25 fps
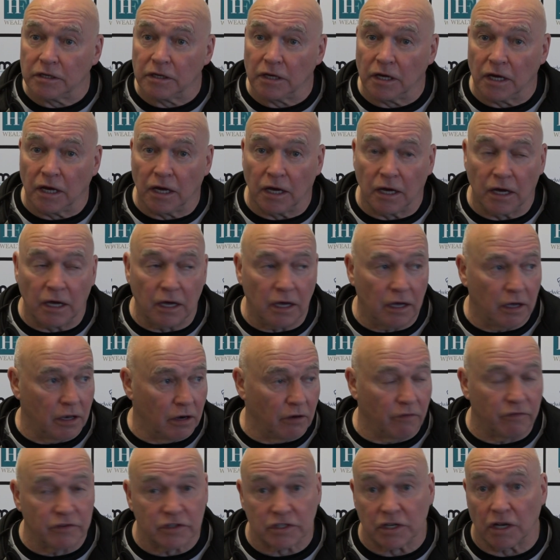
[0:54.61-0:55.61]
and
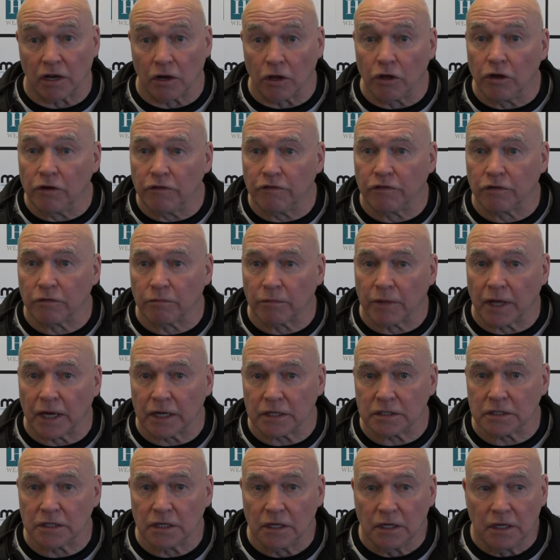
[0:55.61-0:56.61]
obviously learn from
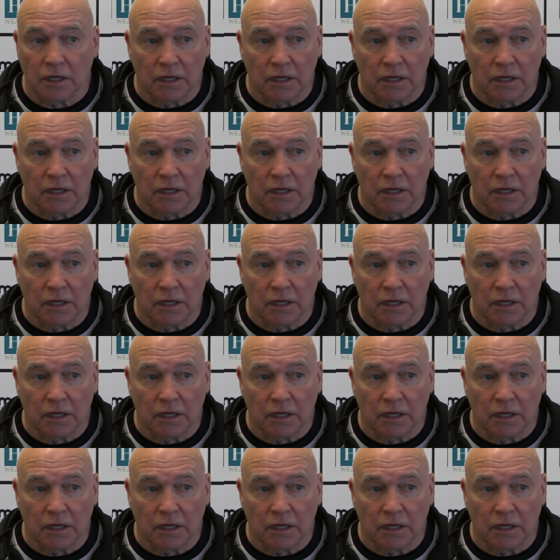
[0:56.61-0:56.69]
that.